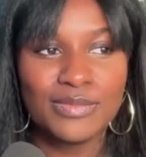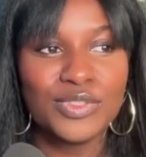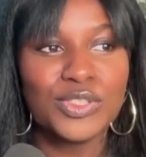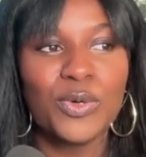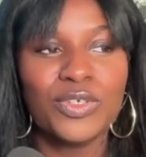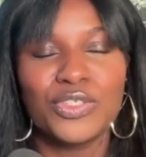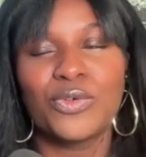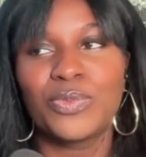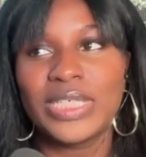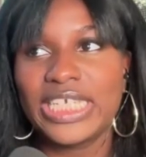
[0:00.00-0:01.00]
So,
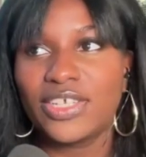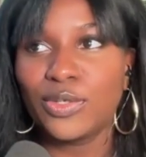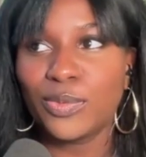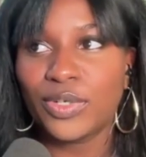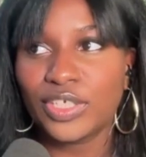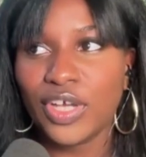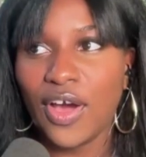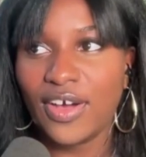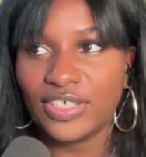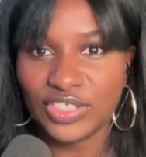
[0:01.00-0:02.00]
we hear the word
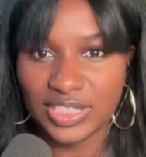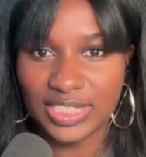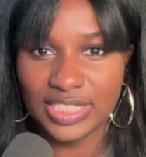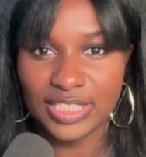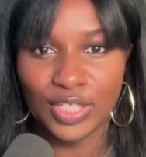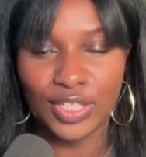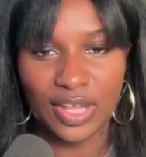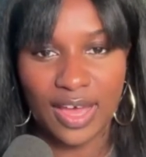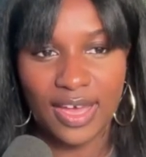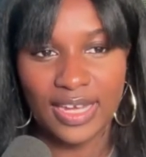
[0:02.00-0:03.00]
consciousness a
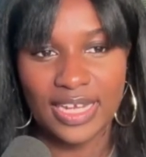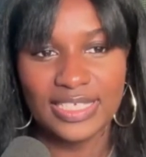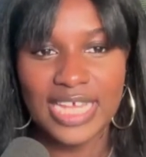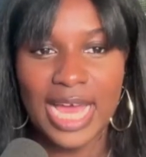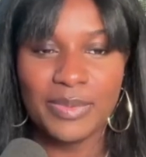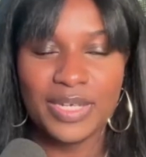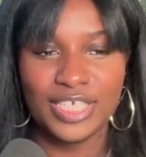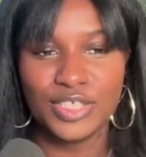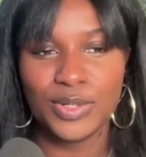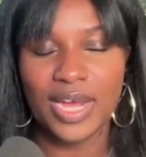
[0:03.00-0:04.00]
lot and tapping
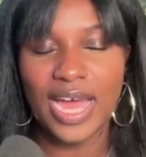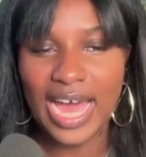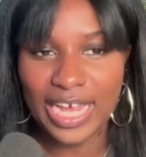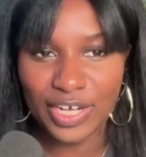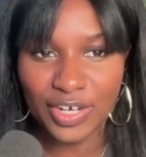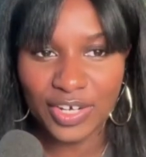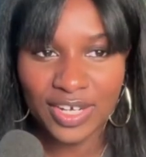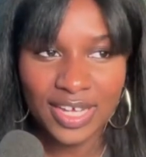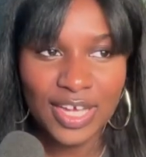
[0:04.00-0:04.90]
into our higher